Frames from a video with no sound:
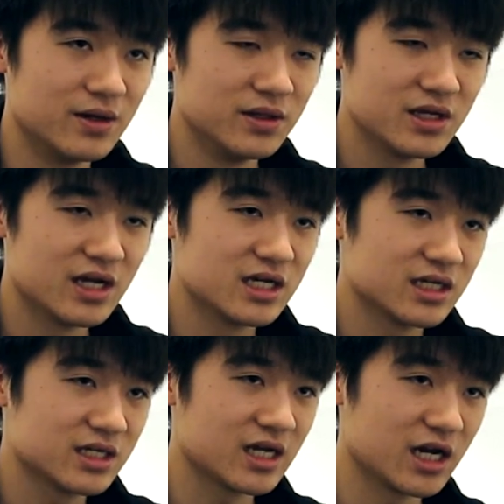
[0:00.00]
in the end I
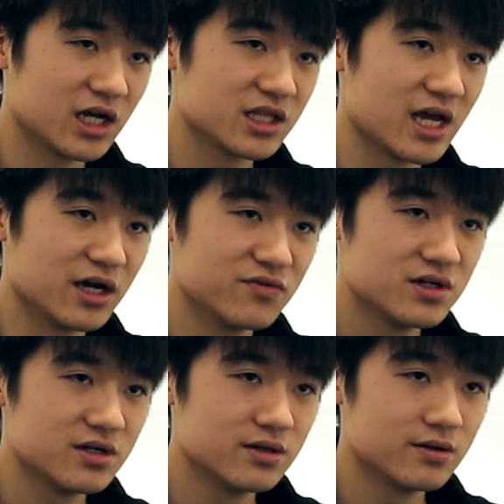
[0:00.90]
kind of got the hang of
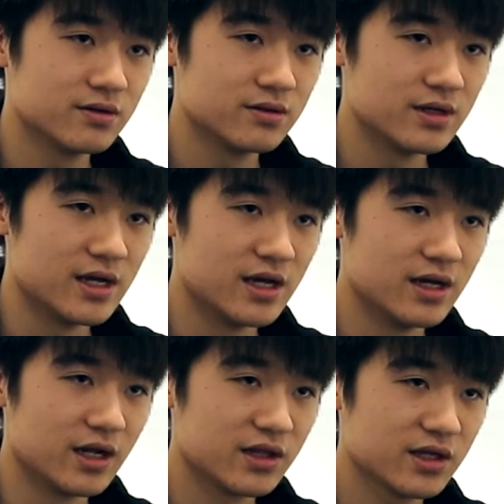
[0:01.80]
it.
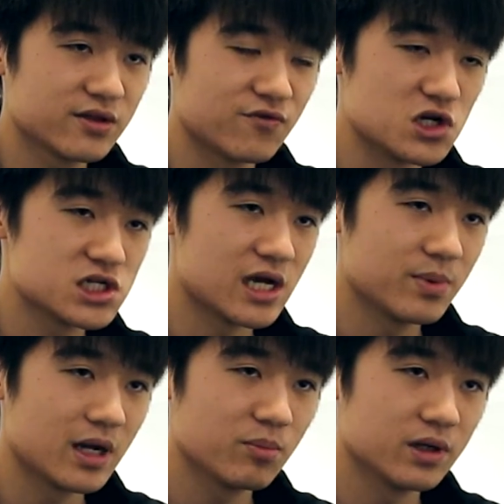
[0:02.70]
And I think the first
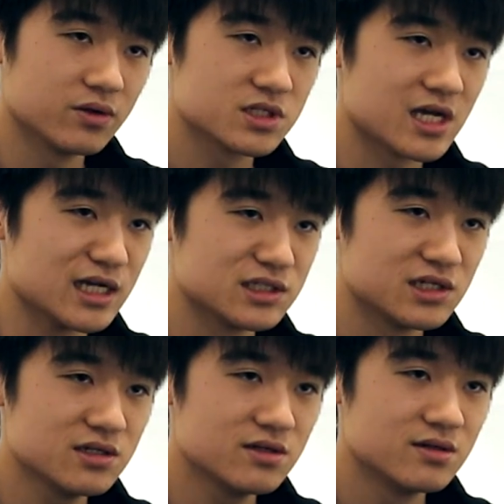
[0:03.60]
champion I played was
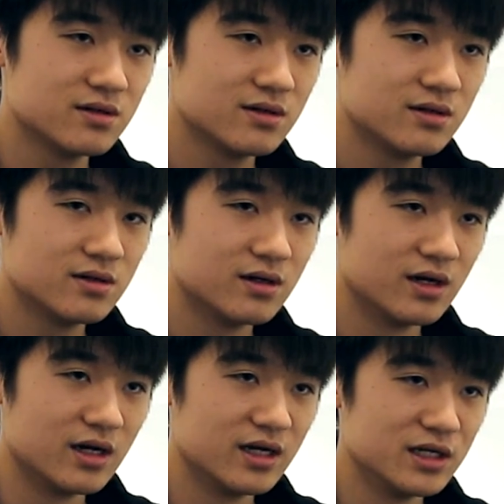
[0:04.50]
Cassidon.
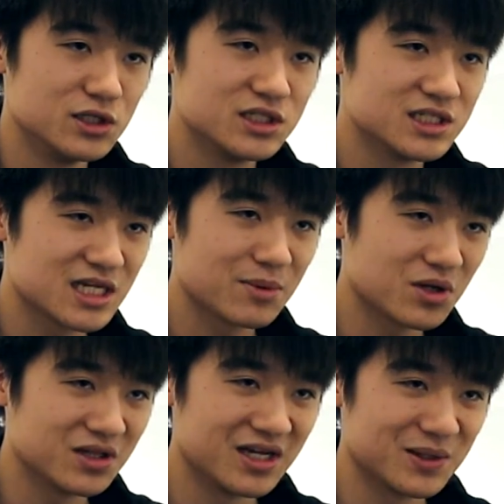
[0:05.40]
He just kept
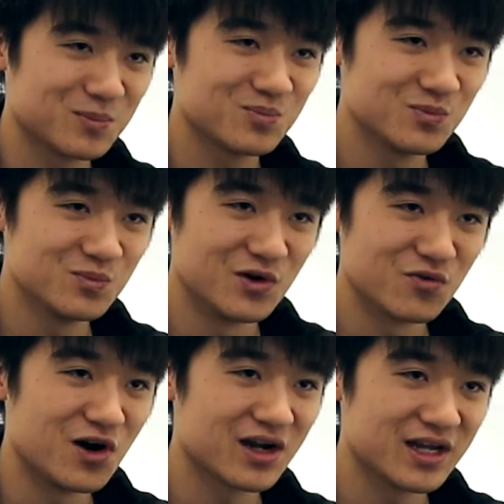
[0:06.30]
on like
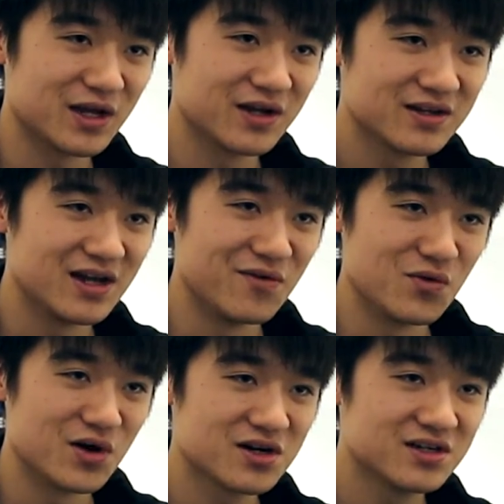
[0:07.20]
riff walking
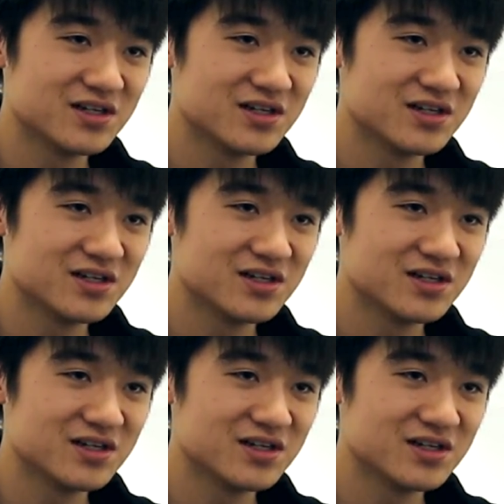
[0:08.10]
everywhere.